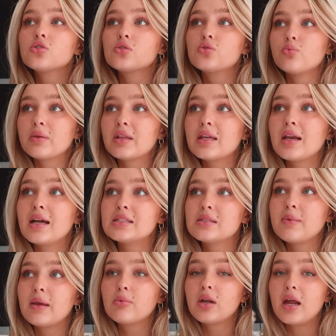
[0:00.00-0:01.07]
So it's really nice
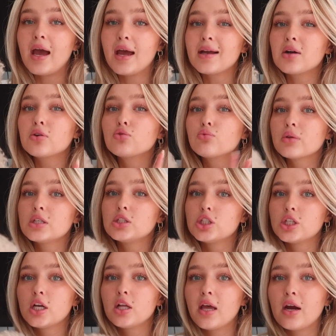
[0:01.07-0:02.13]
to be able to hang out in a really
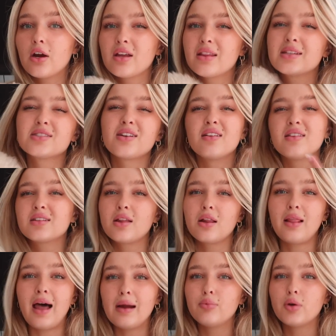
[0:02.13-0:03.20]
chill area that's not like the
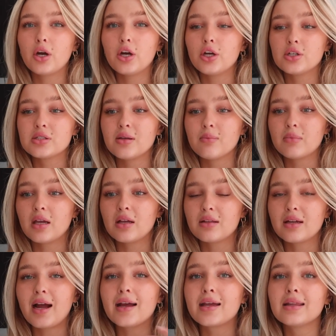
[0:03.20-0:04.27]
library or something.
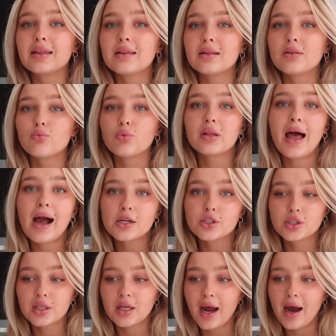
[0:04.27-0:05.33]
Like I can relax
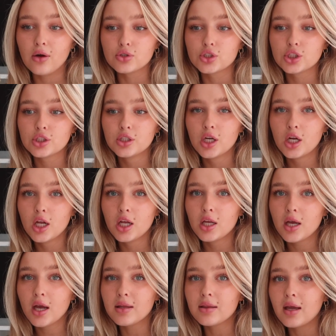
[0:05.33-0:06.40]
on the couch
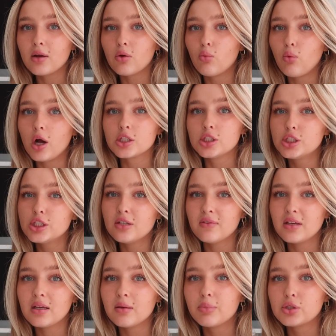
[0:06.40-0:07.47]
and like watch
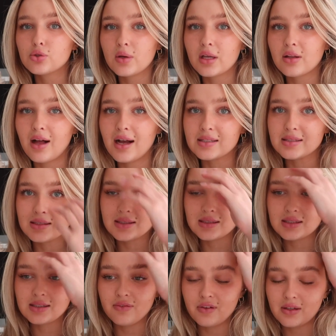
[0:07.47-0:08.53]
TV between classes
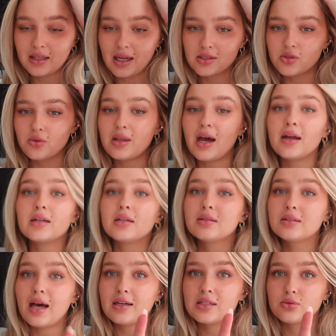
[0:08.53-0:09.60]
and stuff like that. So
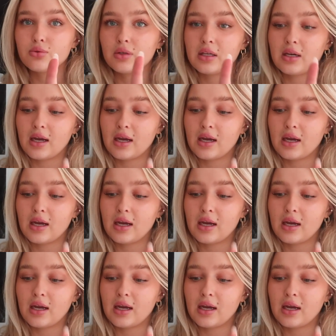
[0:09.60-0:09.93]
that is really